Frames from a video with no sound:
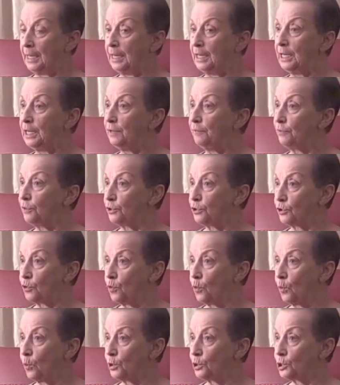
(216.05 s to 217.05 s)
any of the
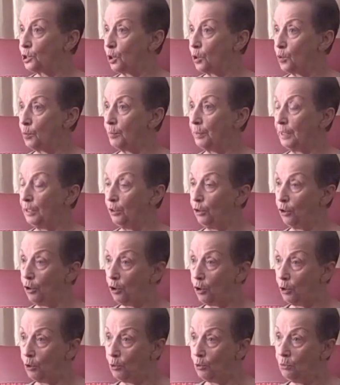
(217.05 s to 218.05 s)
scores go
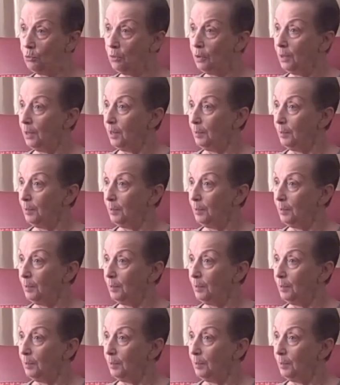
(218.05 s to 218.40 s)
below